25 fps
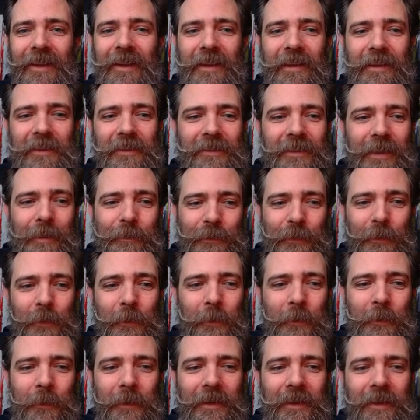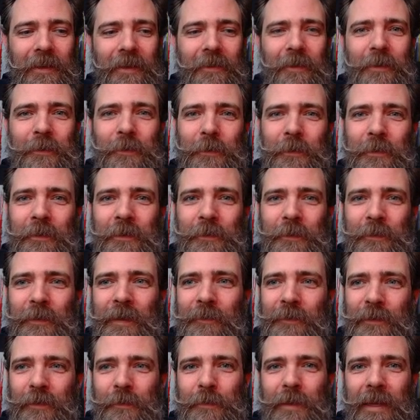Step 2, let's
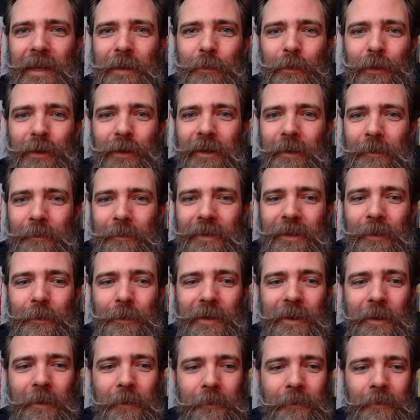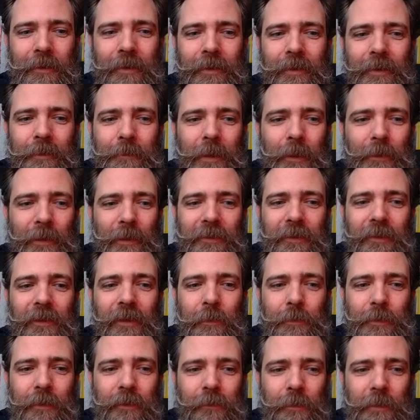rev this bad boy up. Here we go. Might want to turn
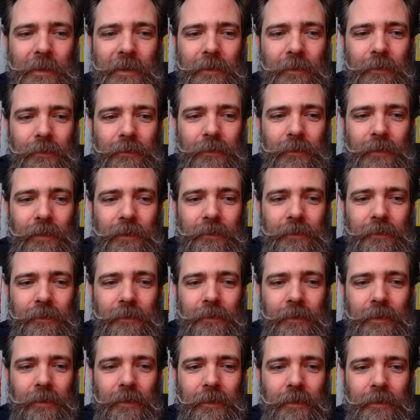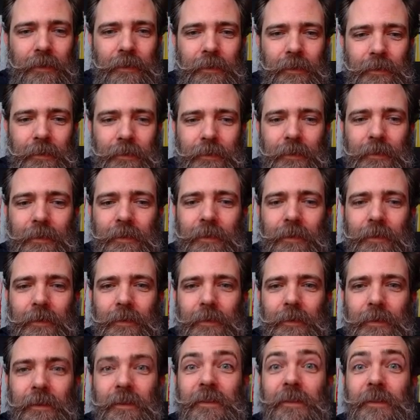up your speakers for this.
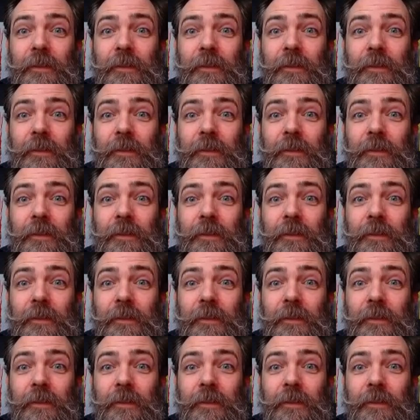This is